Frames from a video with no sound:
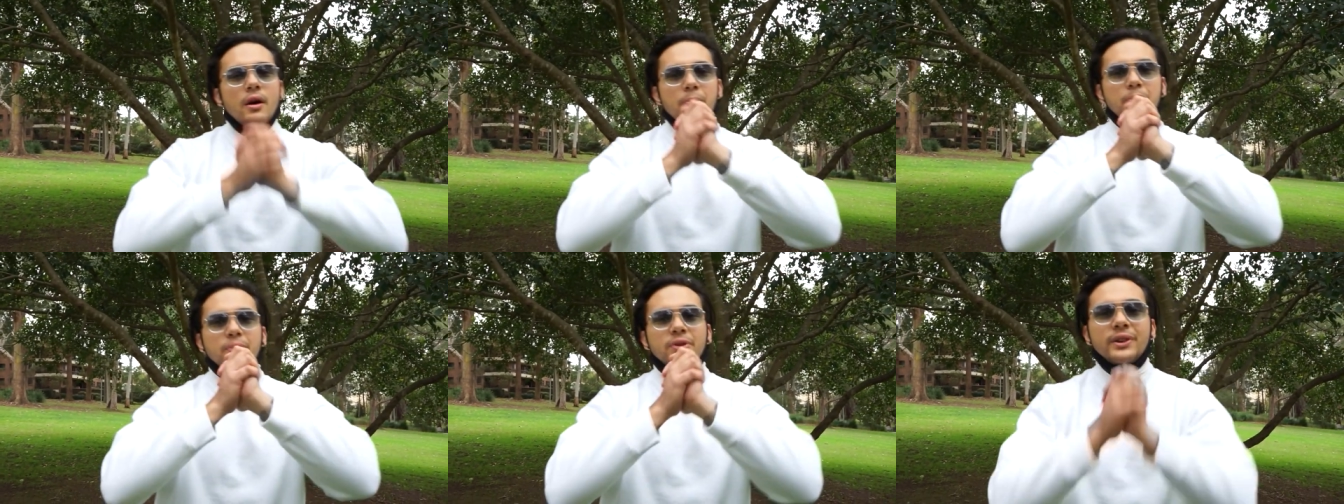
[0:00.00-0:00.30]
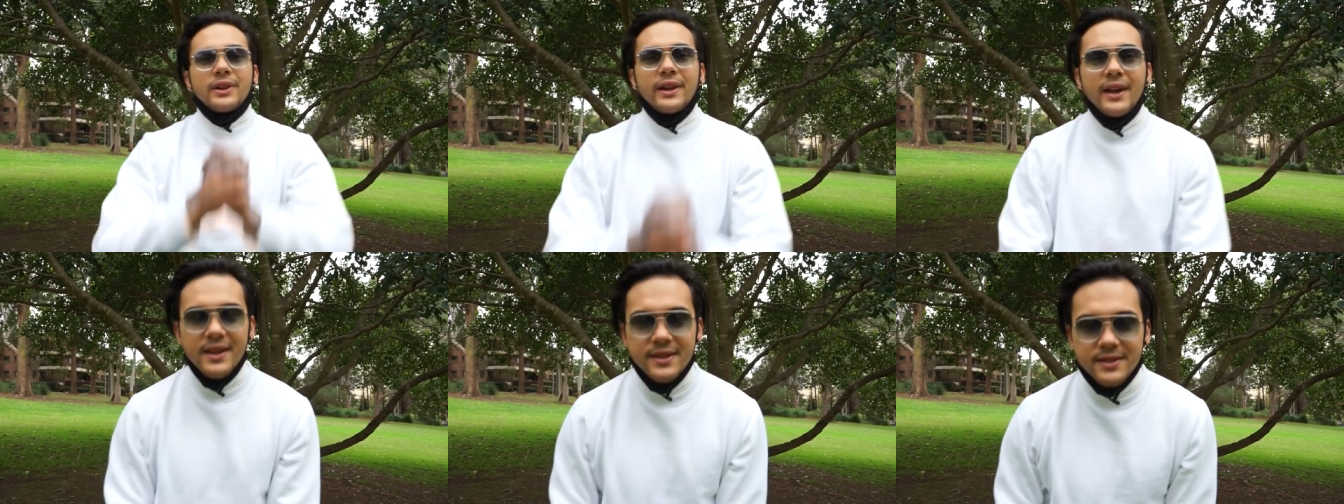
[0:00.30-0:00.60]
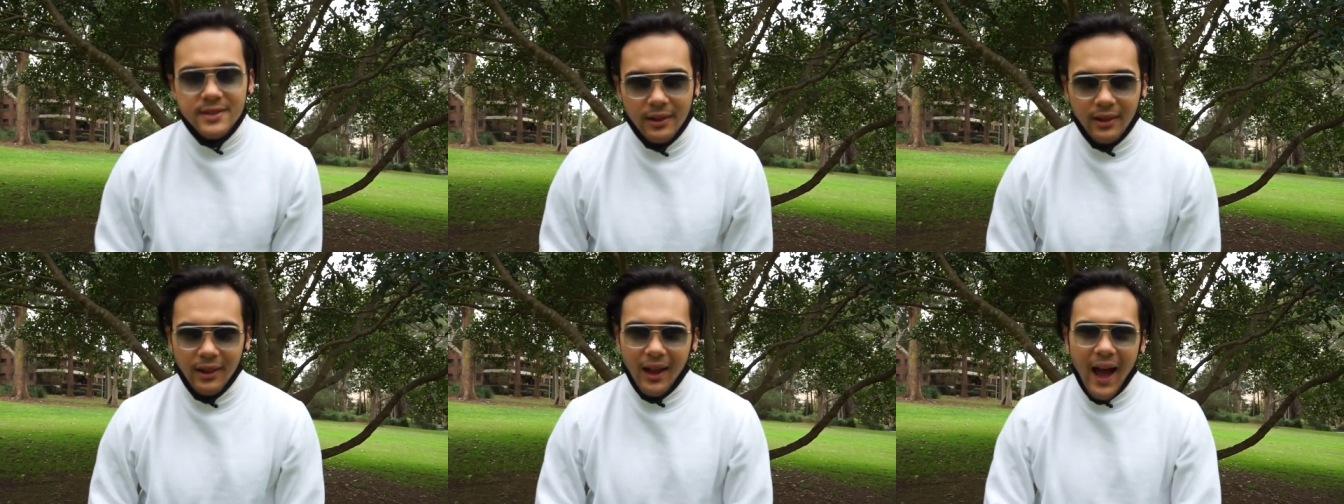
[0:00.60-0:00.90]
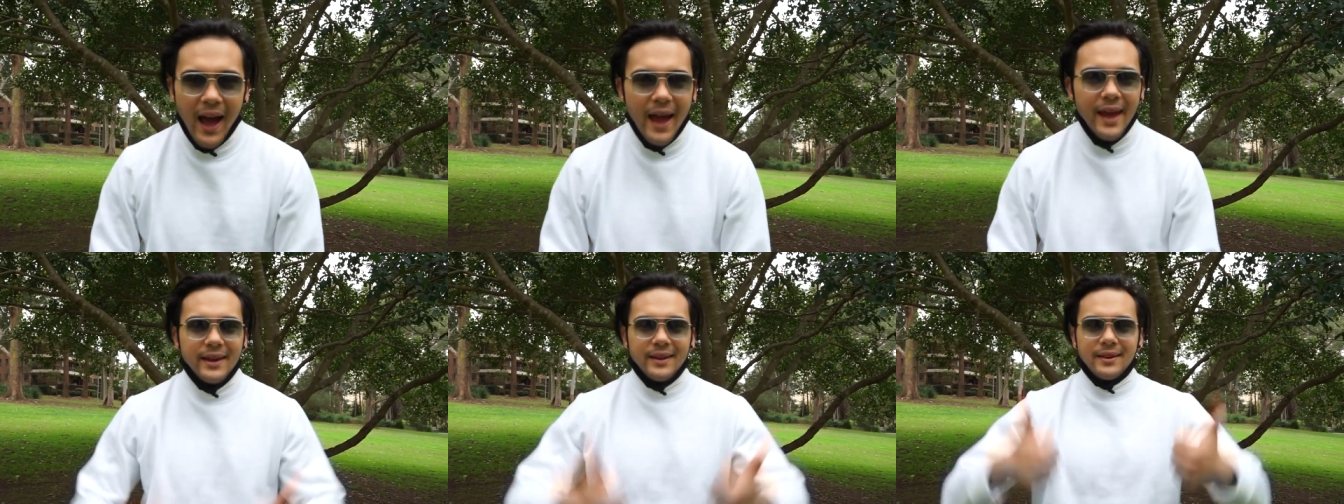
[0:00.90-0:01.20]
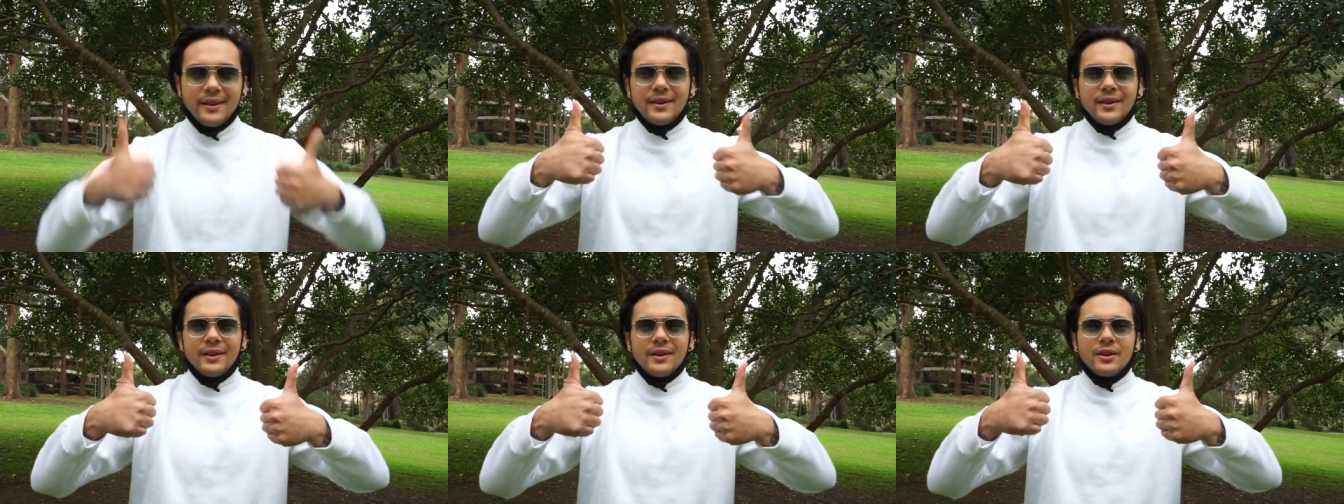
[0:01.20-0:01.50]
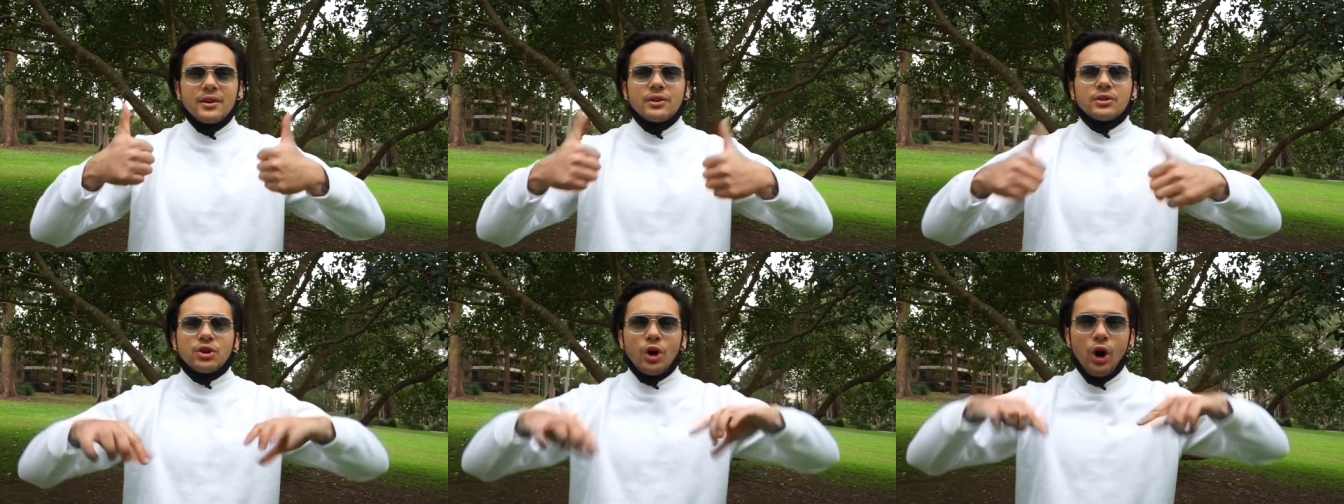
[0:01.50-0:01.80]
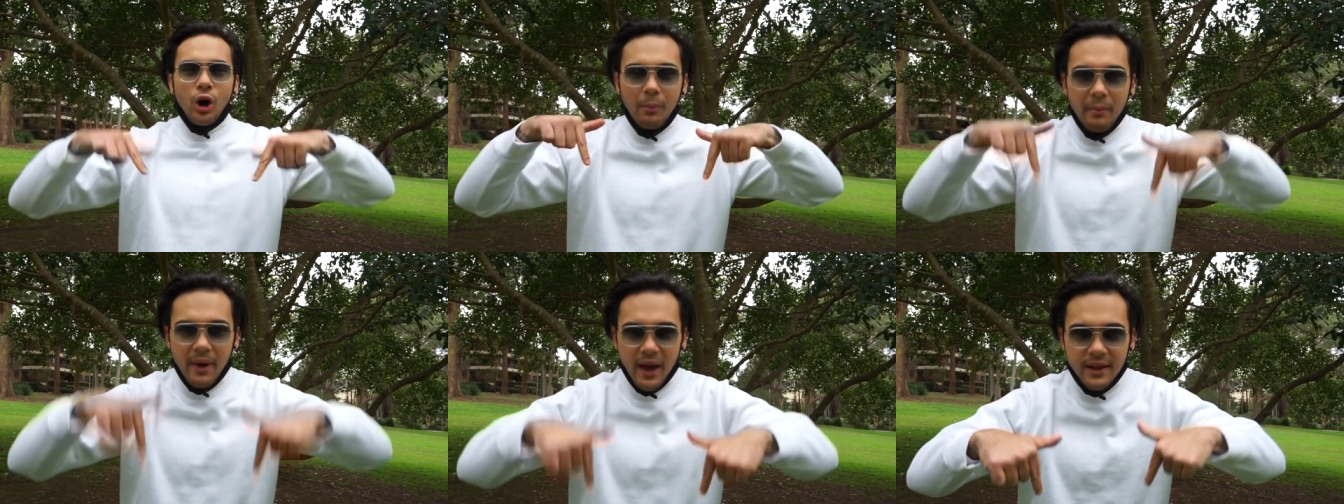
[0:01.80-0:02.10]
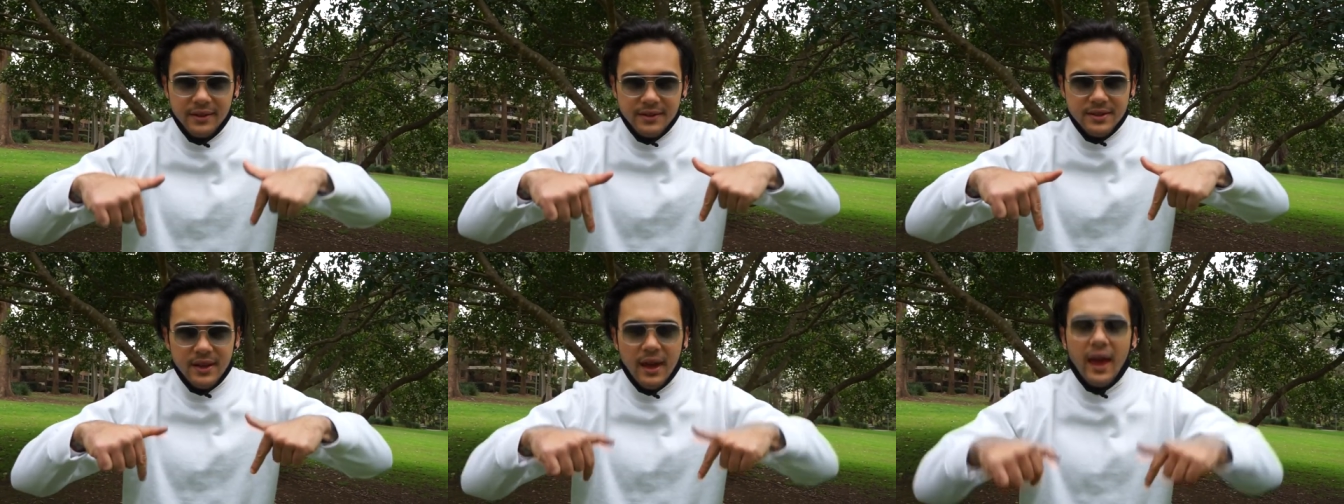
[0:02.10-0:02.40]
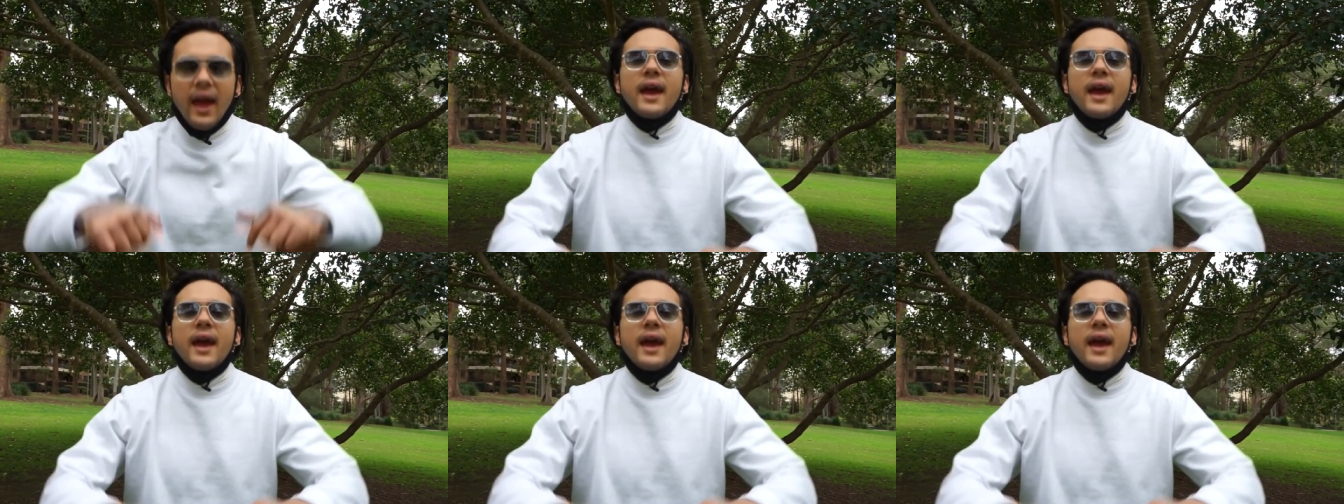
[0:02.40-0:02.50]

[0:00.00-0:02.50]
please like, comment,